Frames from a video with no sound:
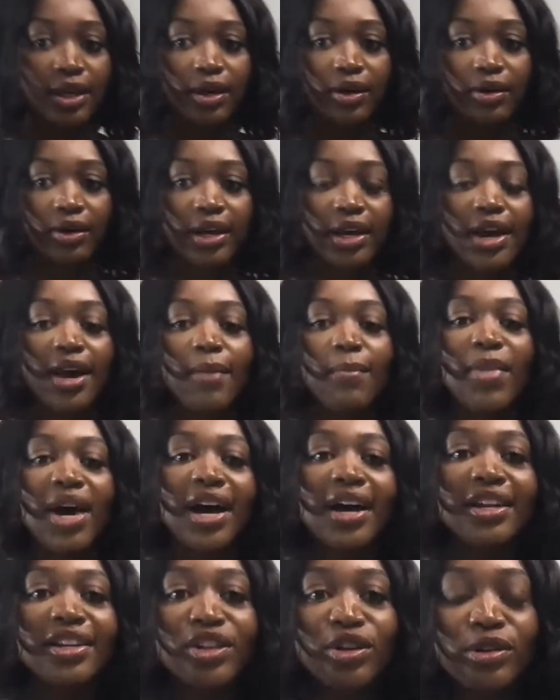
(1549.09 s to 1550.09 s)
Okay.
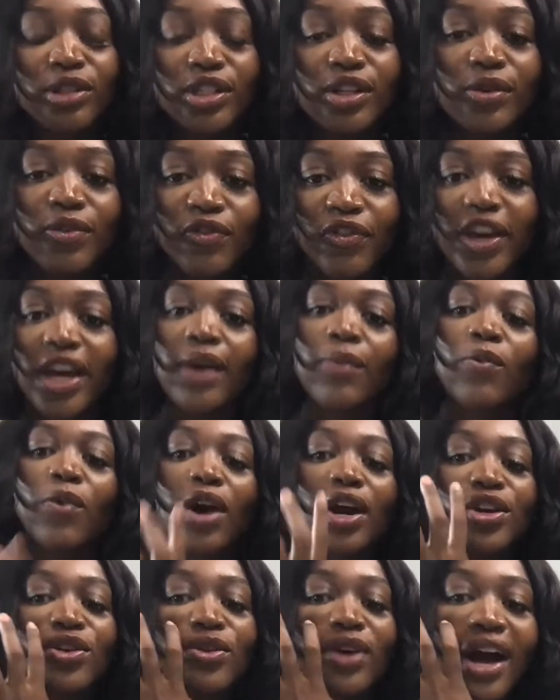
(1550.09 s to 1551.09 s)
My YouTube fan,
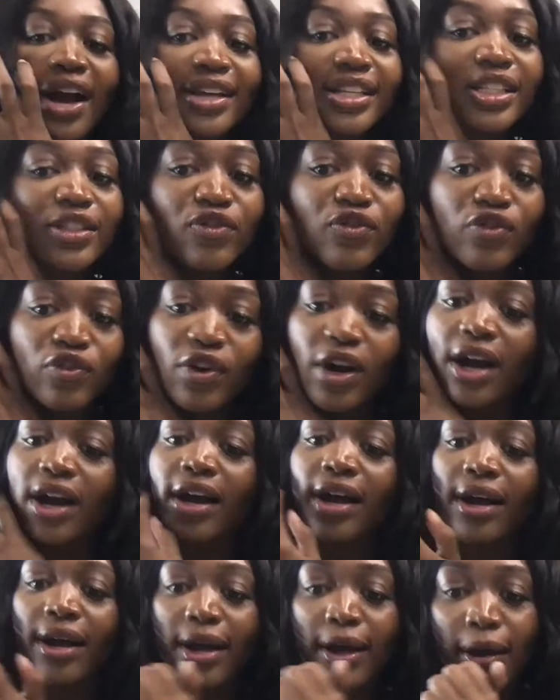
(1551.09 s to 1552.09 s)
where are you guys
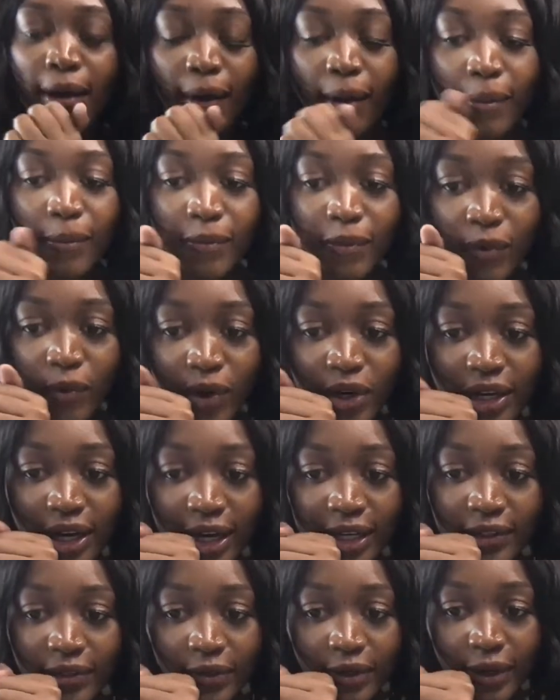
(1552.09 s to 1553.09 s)
from? Where are you
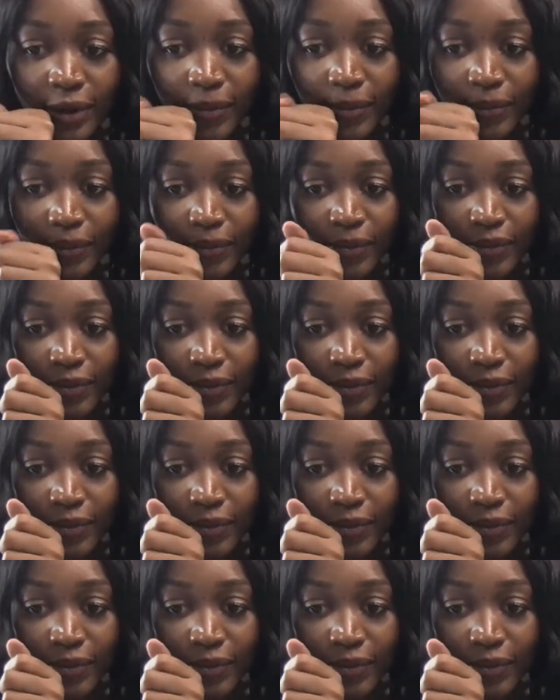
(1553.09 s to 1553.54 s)
guys from?